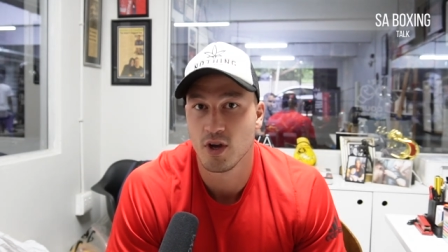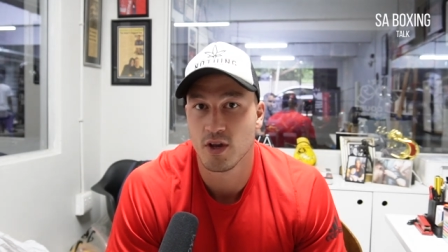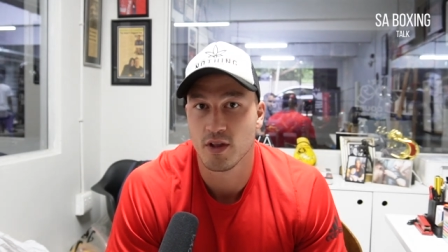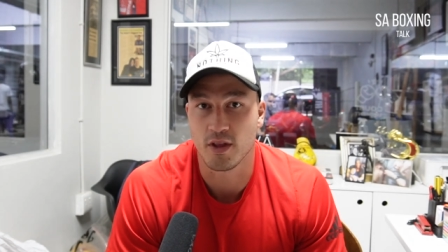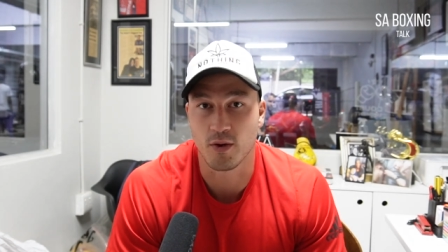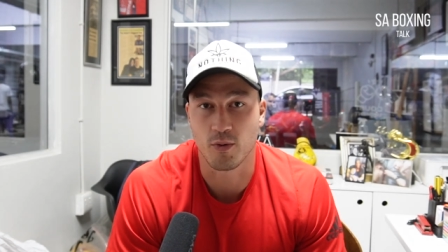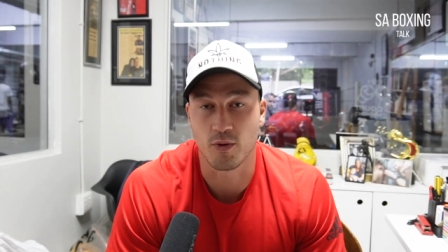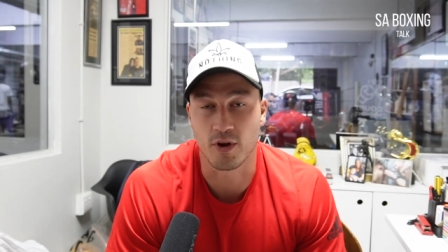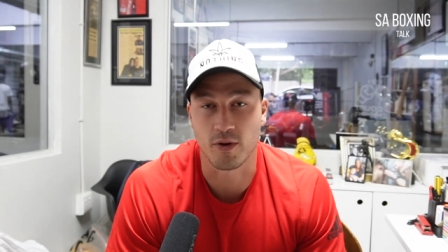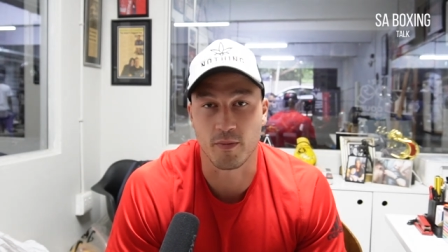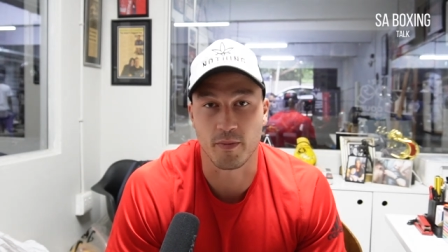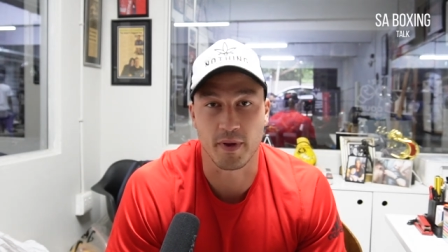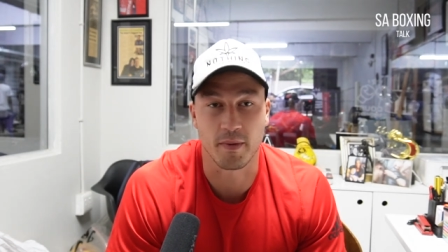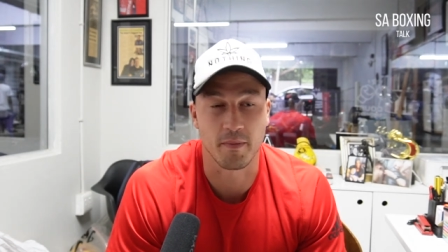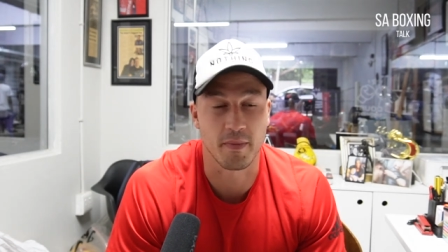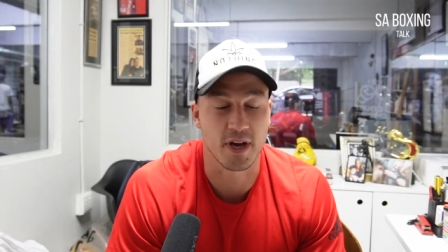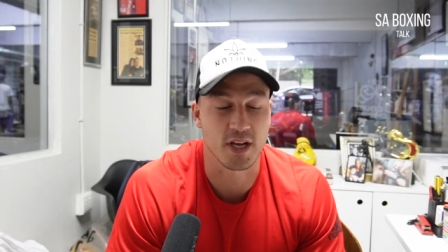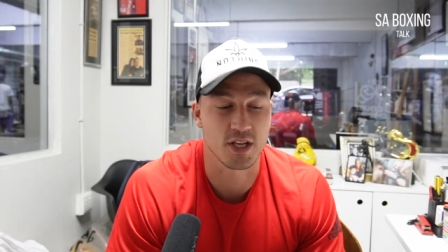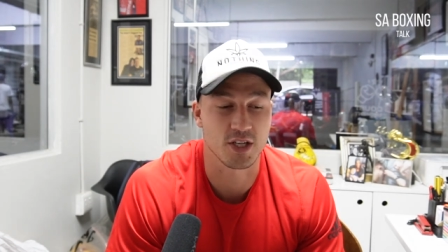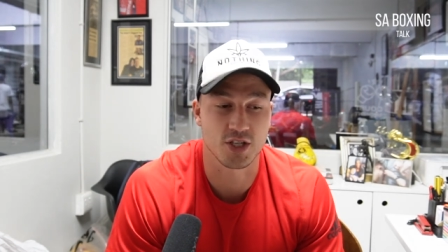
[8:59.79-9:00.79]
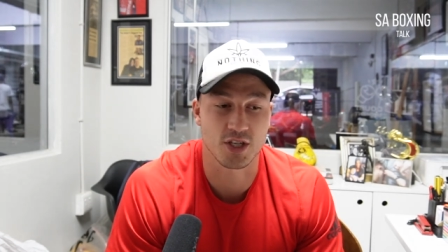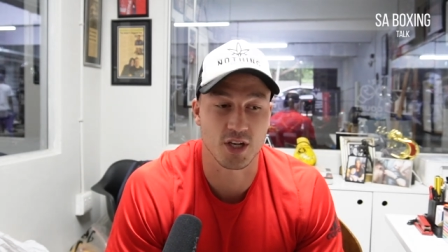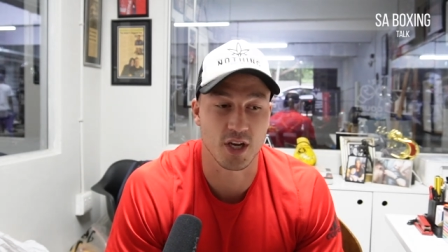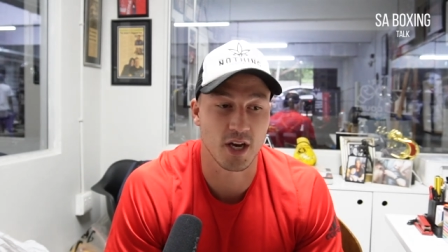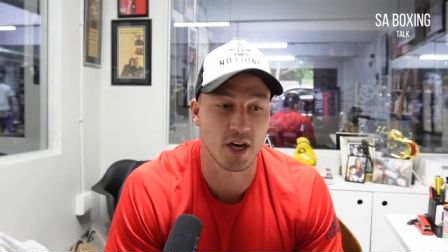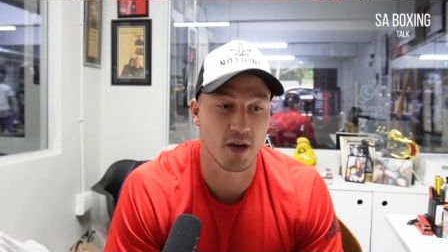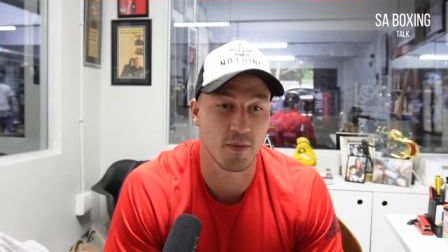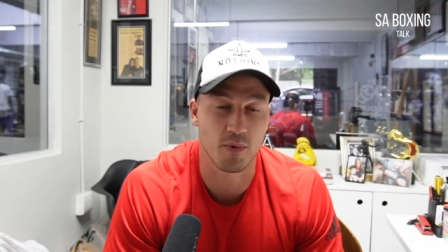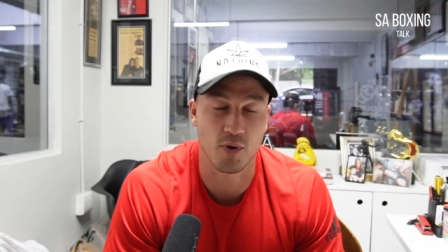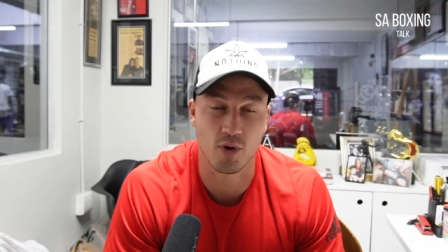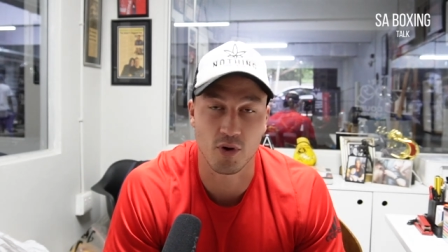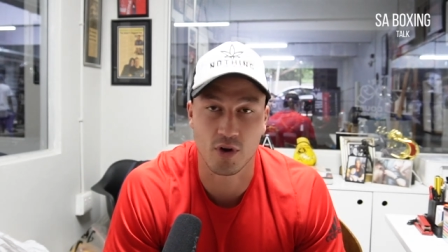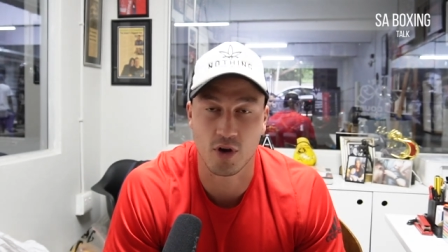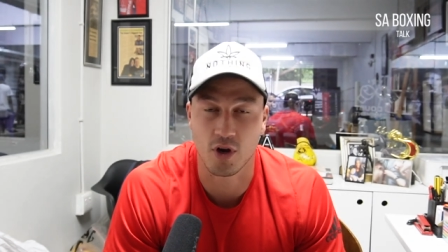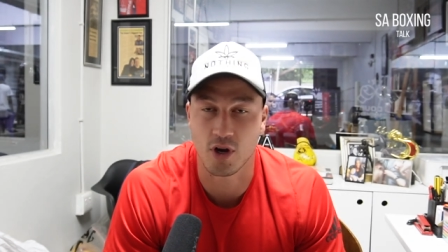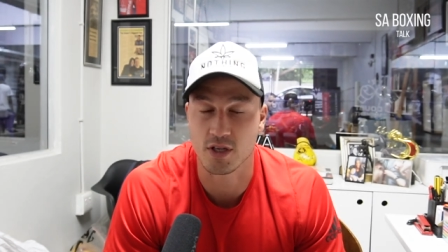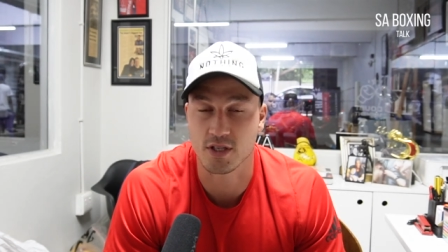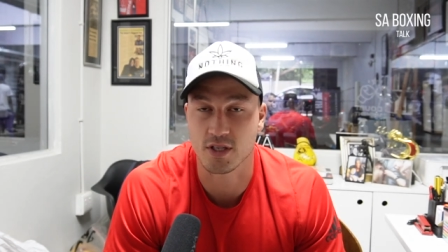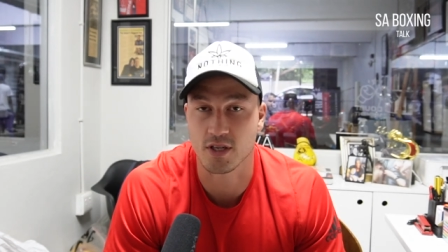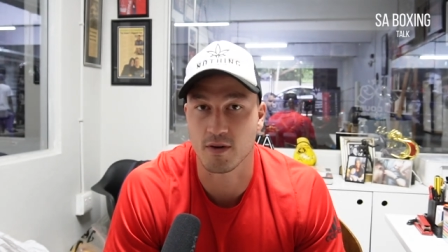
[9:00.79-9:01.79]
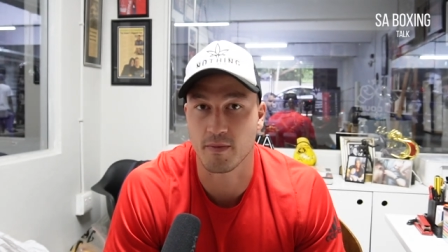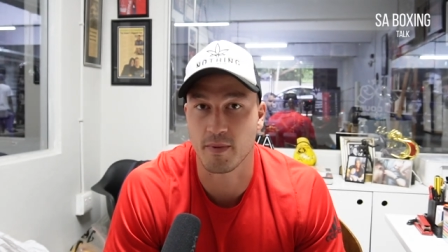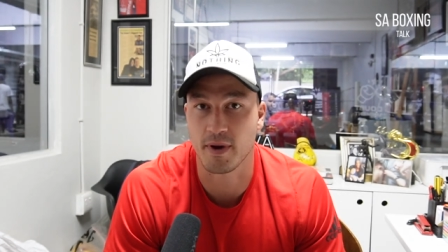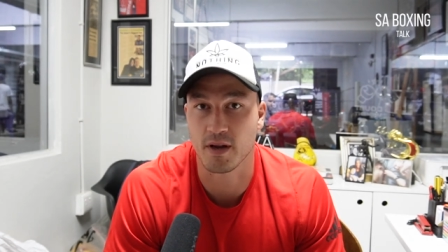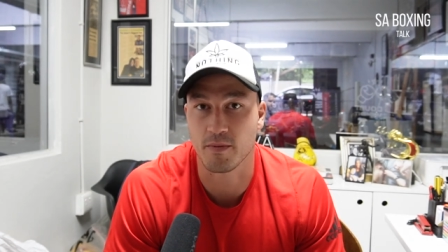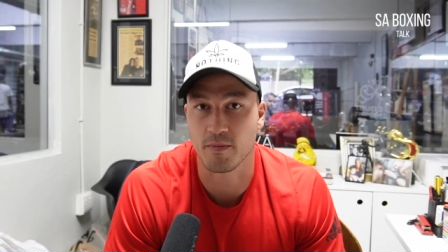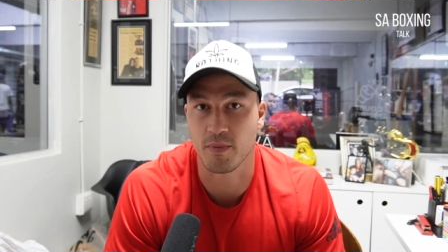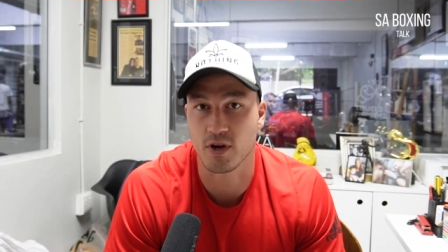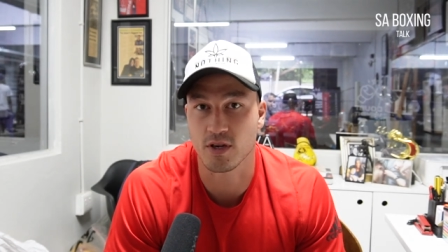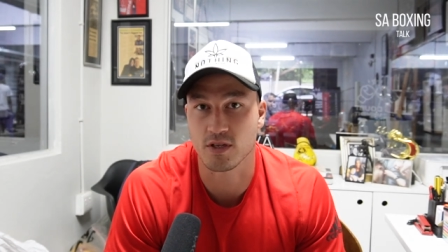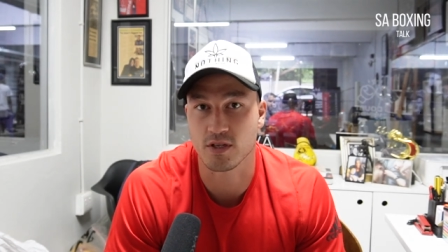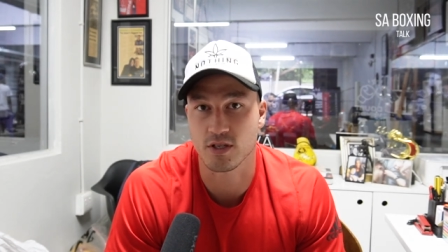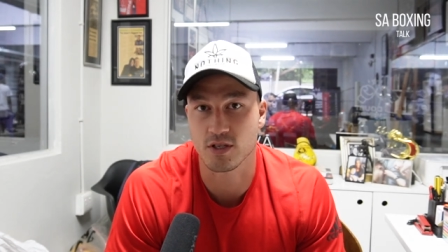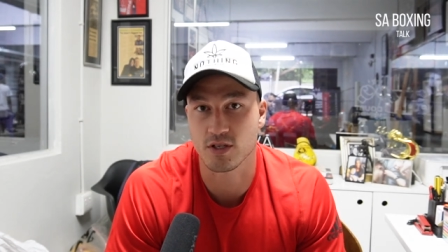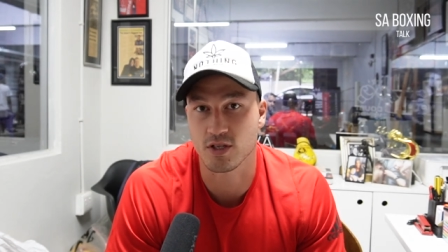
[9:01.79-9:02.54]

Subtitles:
there wouldn't be much broadcasted about boxing.